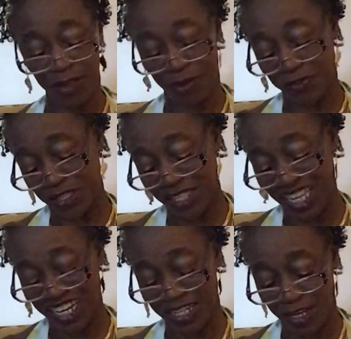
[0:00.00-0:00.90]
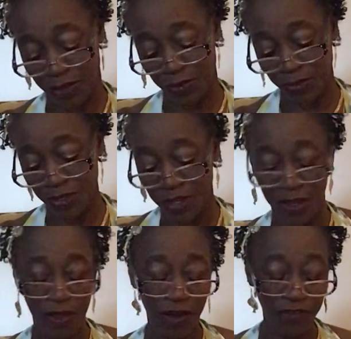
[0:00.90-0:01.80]
you have the second house
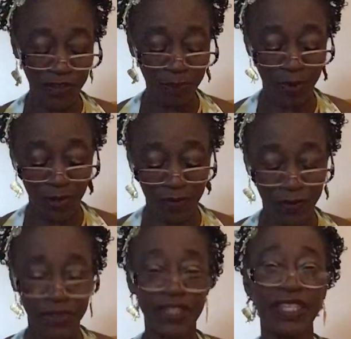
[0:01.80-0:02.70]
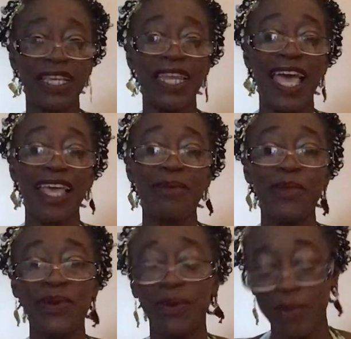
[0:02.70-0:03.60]
of this beautiful sun and
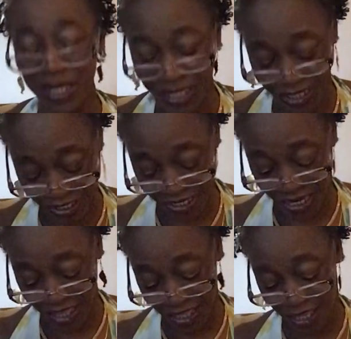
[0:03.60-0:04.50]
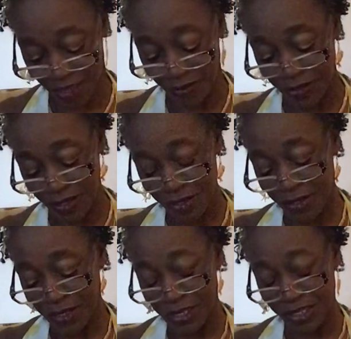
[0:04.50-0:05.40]
moon meeting together.
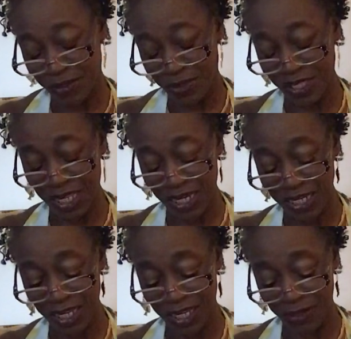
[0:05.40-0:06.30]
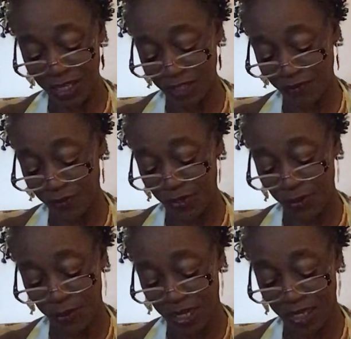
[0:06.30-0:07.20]
Let's see what the second house has for
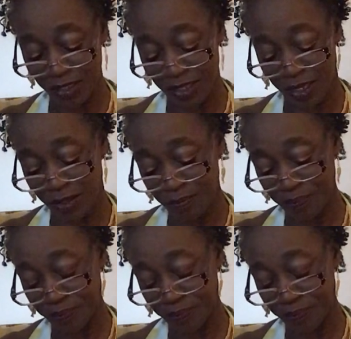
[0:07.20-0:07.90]
you, Cancer.